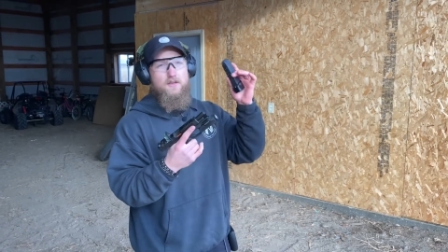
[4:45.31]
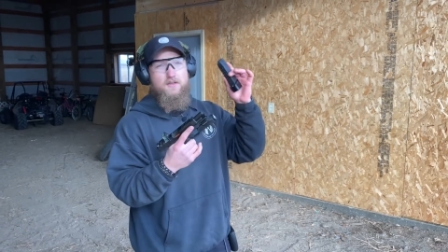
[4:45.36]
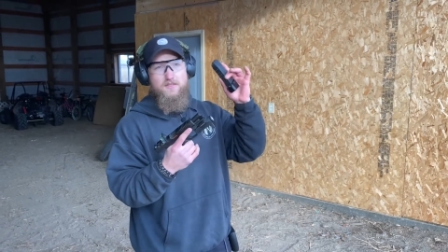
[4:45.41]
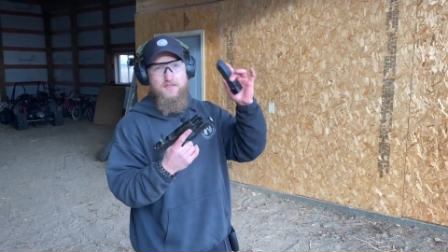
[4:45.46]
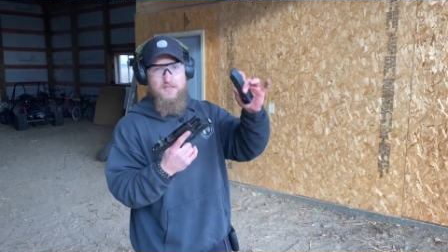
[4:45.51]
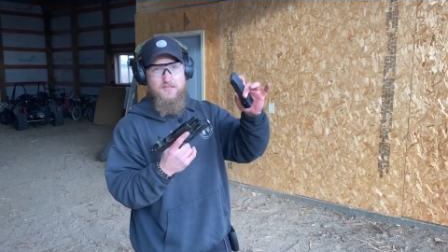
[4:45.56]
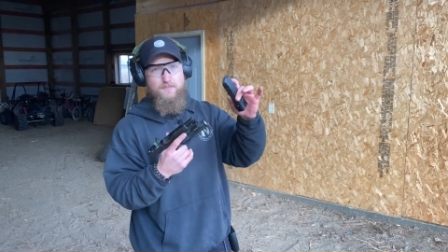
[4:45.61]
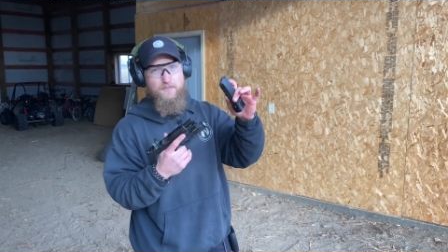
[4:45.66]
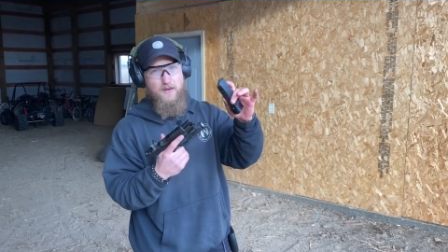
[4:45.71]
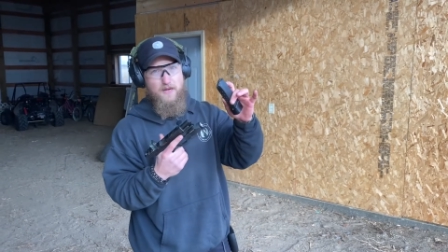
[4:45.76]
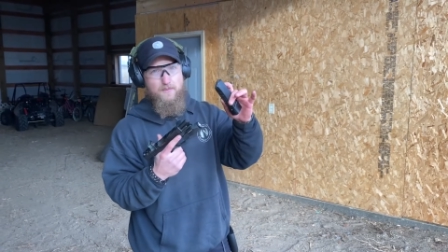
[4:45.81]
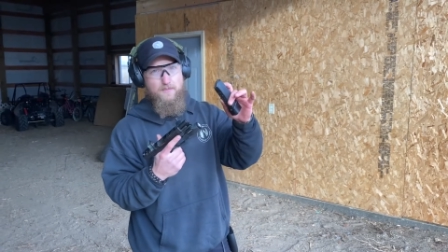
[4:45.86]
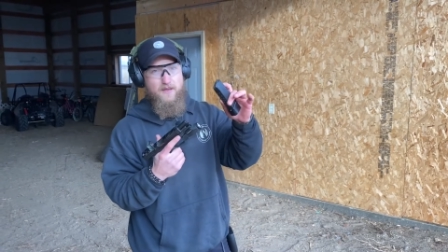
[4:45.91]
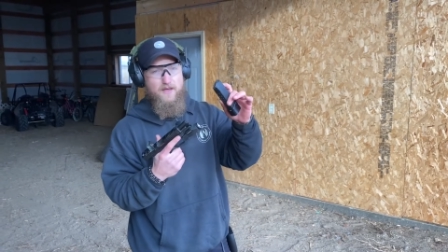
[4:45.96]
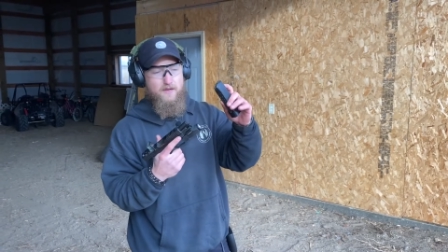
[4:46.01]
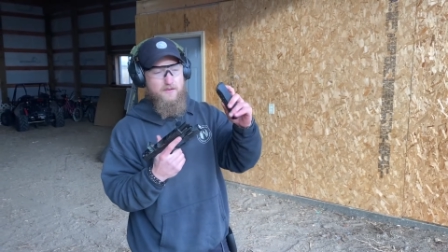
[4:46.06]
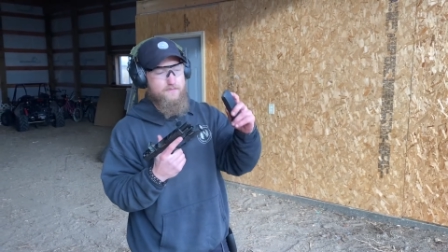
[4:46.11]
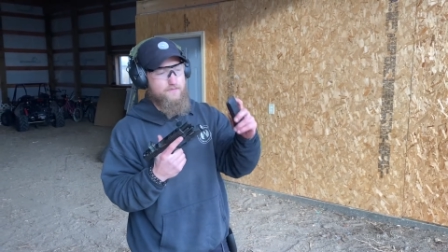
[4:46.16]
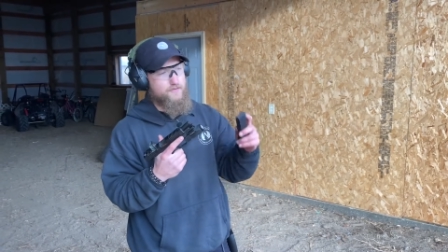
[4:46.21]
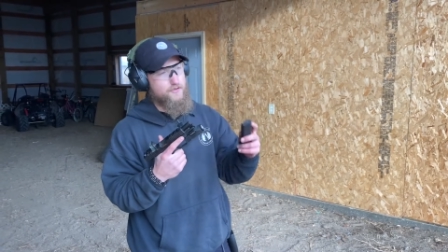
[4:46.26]
spare
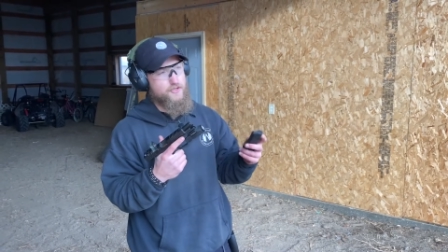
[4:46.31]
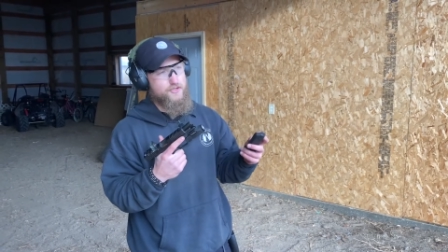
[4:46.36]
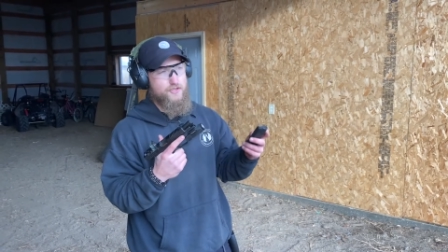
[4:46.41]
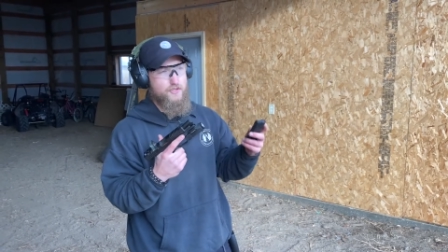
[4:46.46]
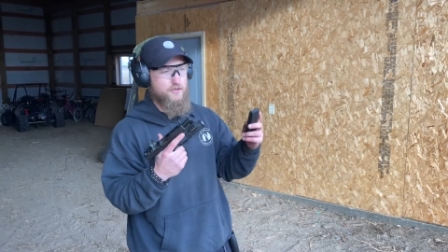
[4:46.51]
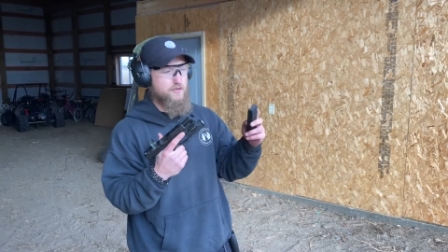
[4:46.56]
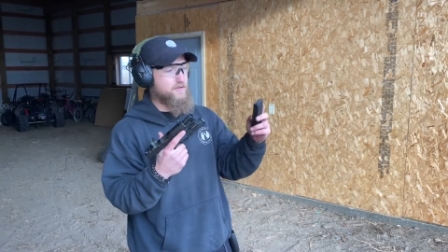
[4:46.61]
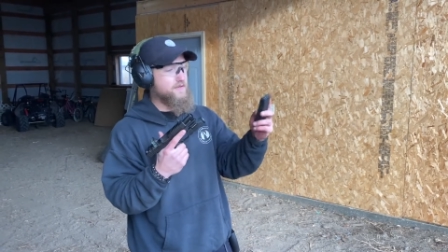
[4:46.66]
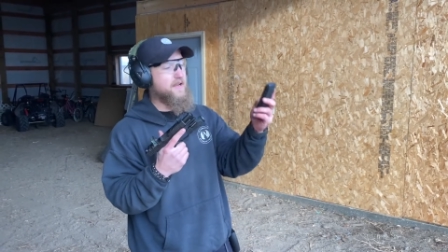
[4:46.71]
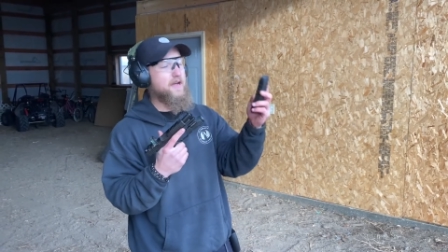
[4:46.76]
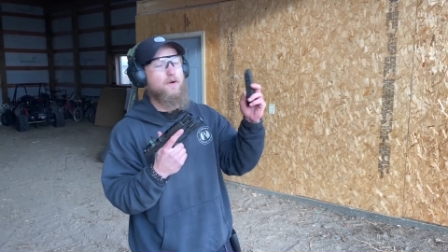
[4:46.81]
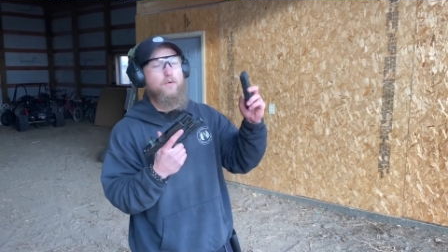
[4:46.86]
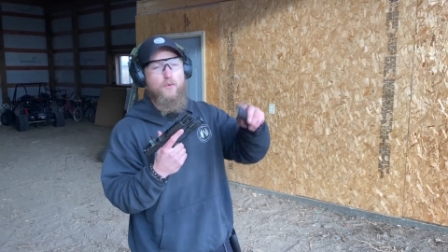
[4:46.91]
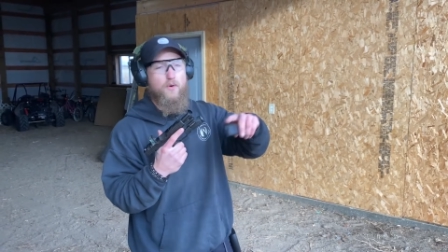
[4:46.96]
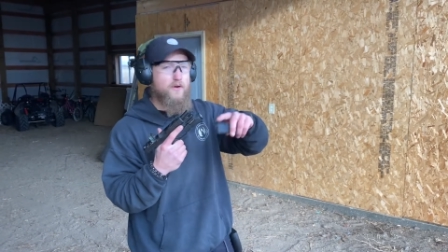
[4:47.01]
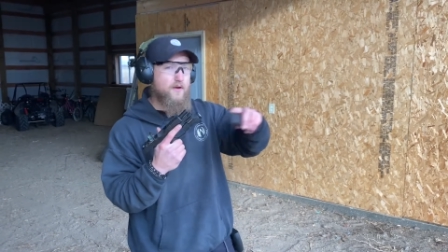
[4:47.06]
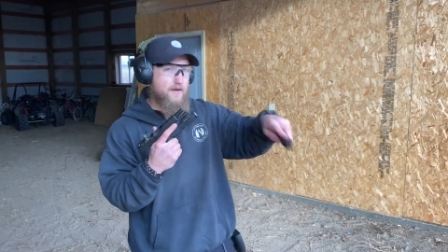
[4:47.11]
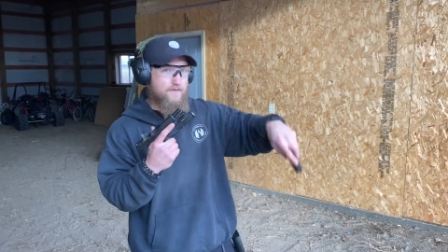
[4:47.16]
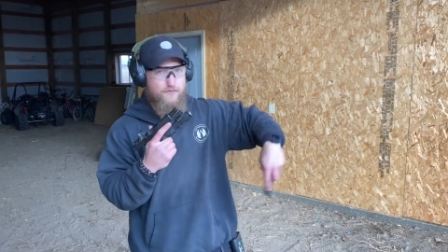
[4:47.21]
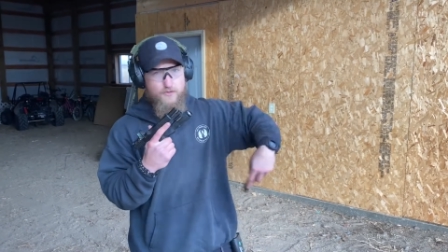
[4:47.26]
mag for sure. Now,
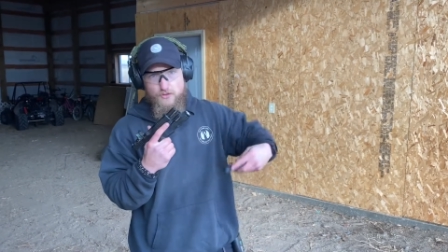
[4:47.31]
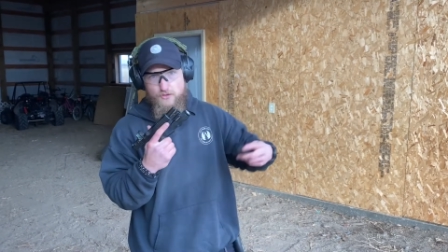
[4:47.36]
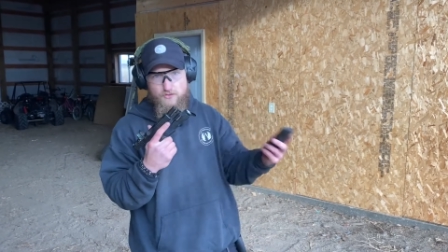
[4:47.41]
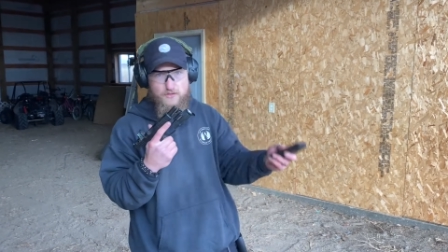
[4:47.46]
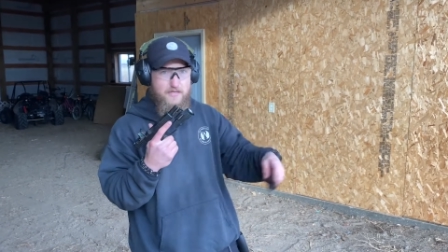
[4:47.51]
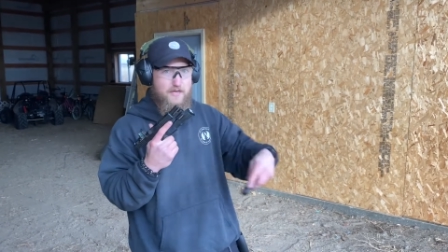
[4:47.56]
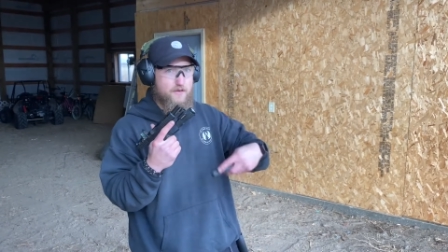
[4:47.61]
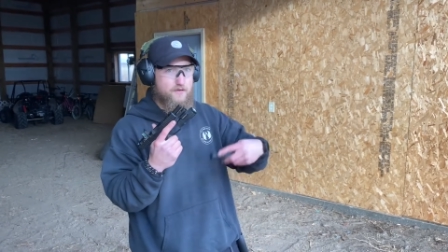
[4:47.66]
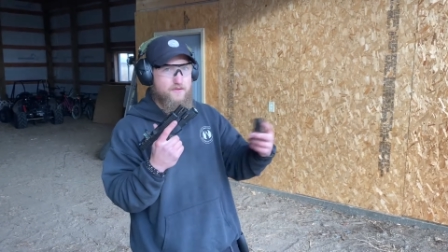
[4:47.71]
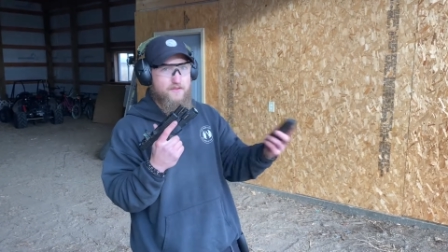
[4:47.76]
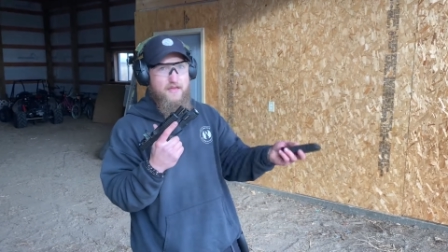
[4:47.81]
wherever you carry